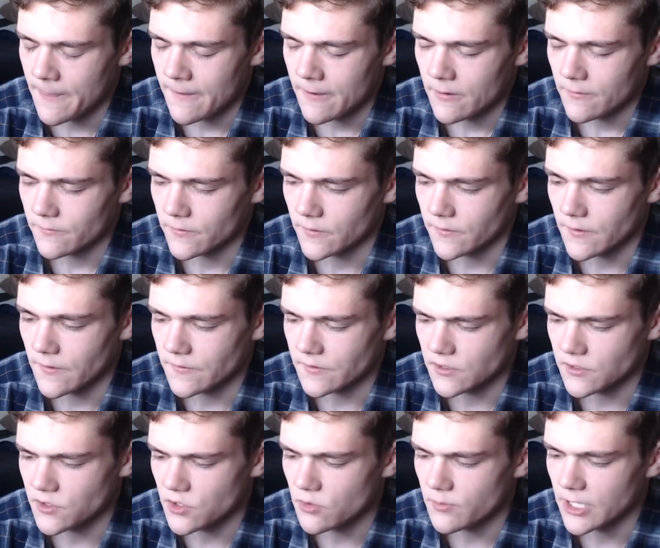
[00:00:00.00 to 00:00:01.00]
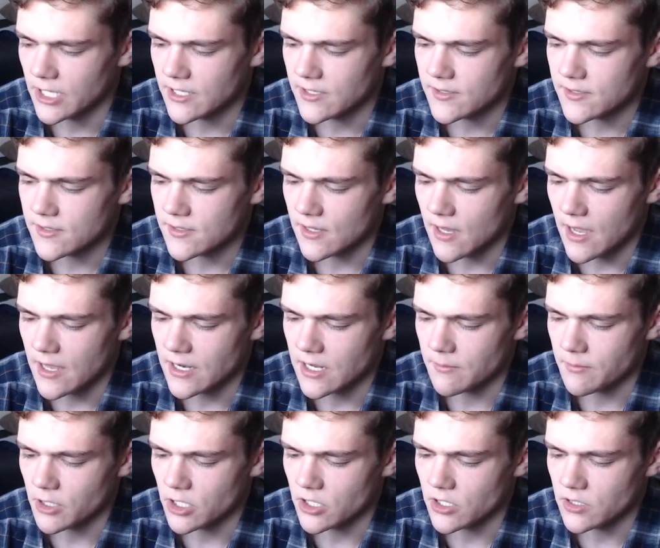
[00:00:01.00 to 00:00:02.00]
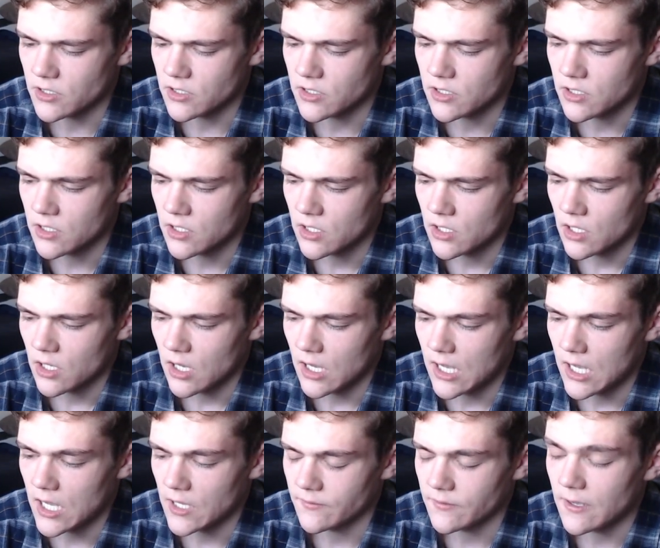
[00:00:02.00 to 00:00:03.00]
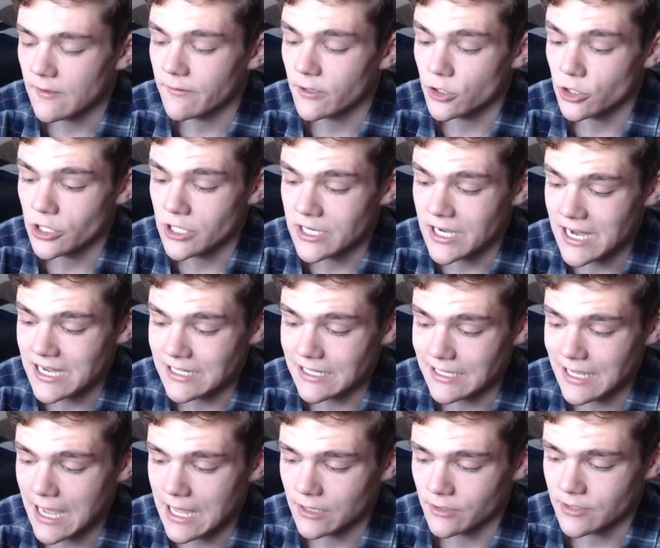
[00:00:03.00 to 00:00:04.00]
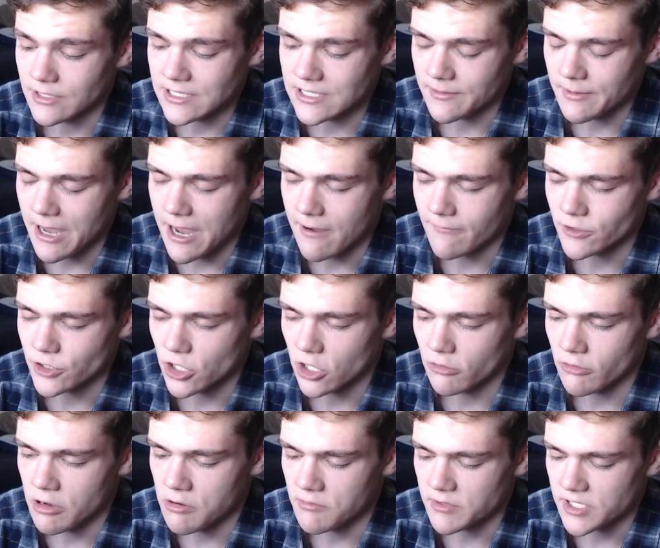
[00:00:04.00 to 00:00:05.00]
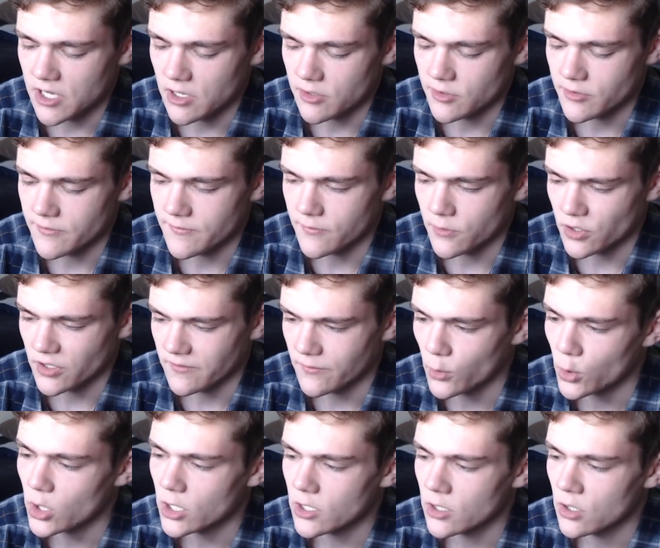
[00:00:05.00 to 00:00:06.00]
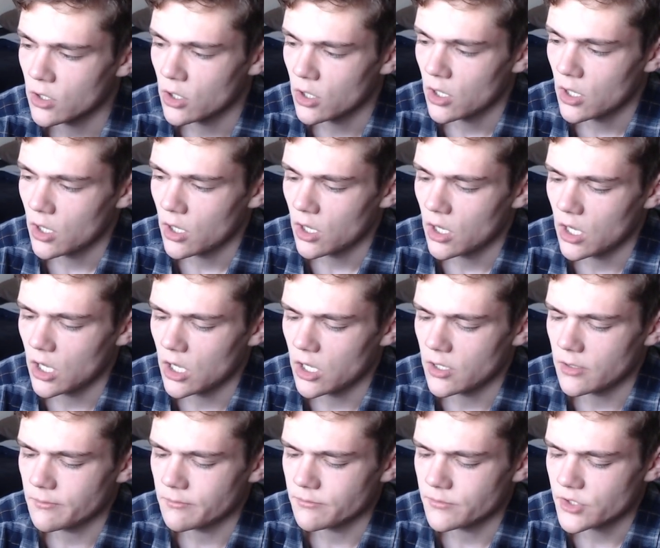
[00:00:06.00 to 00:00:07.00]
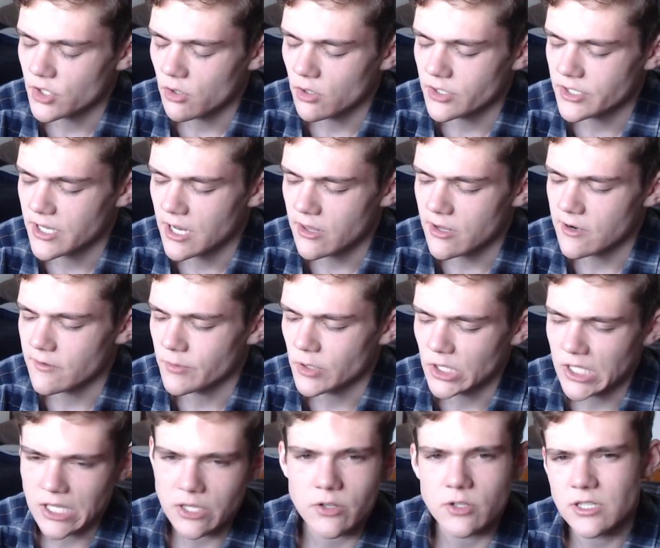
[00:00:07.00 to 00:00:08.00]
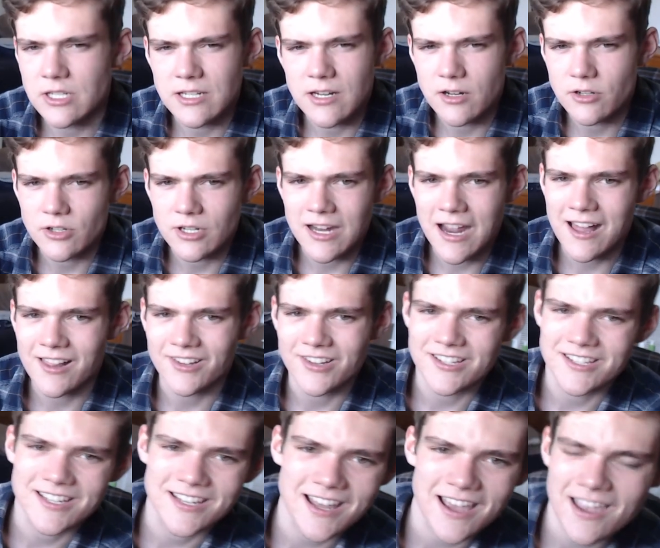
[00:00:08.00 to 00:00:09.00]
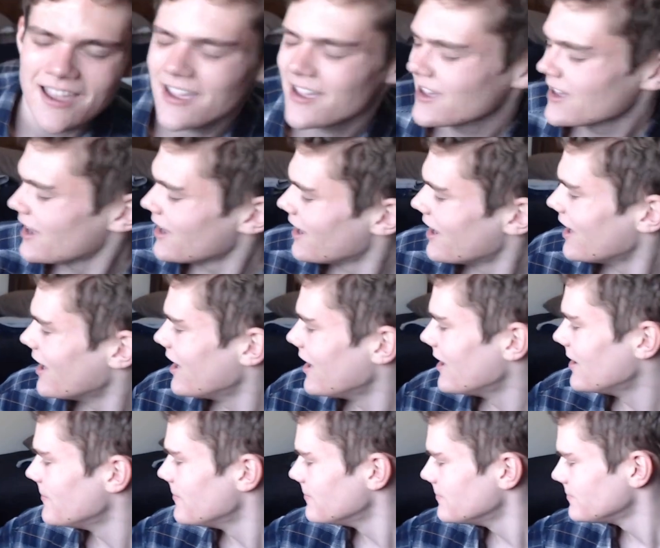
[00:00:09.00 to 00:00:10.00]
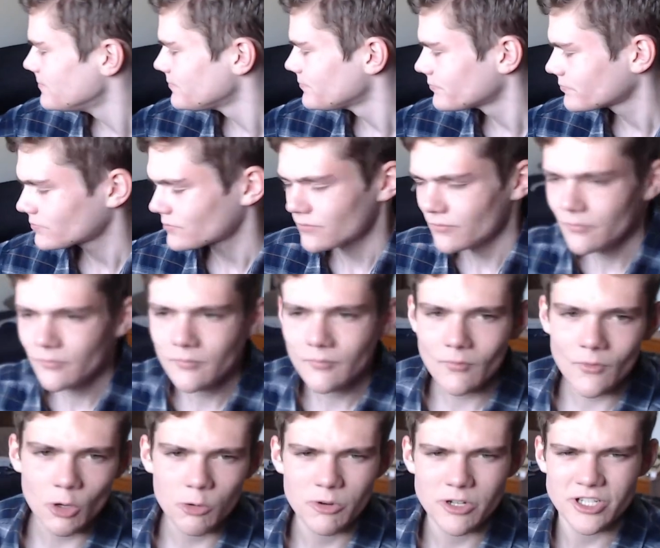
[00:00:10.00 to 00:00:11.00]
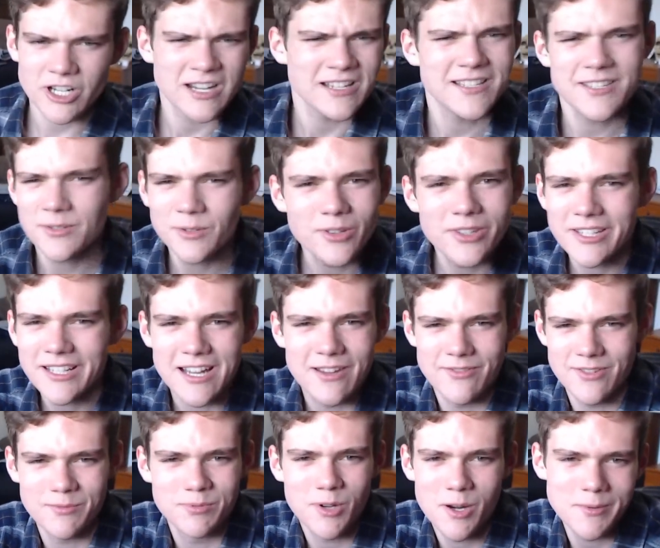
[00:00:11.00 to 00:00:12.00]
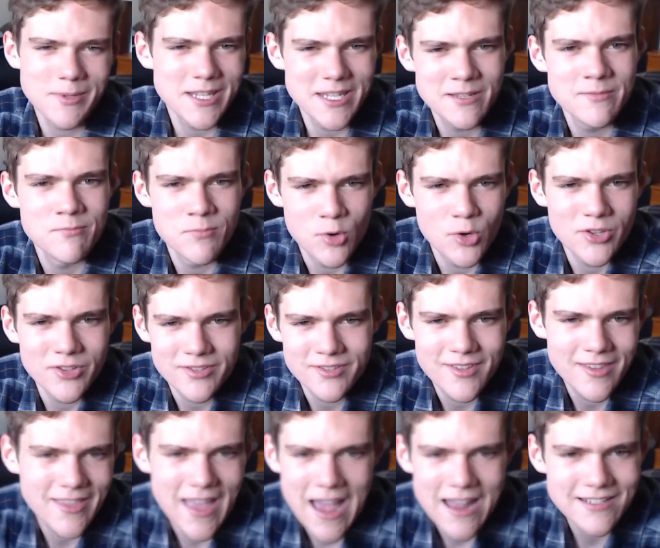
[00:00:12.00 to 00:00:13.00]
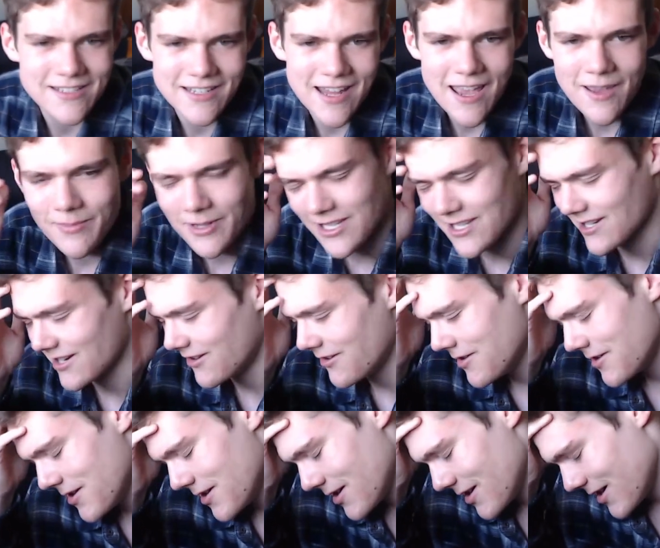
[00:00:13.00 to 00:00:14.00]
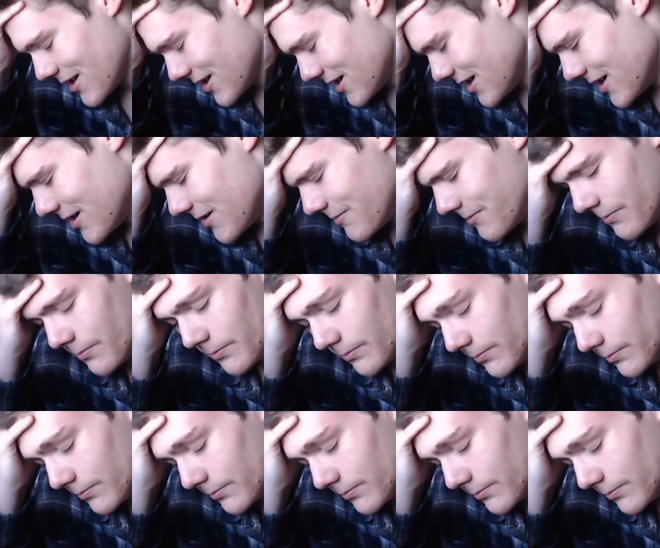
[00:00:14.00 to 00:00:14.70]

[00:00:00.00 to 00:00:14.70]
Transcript: for 52 minutes, and I burned uh, 590 calories, and my average heart rate was 144. Um, so altogether, I burned like 1,300 calories today, um, which I still think I've probably eaten more than that today. But you know, um,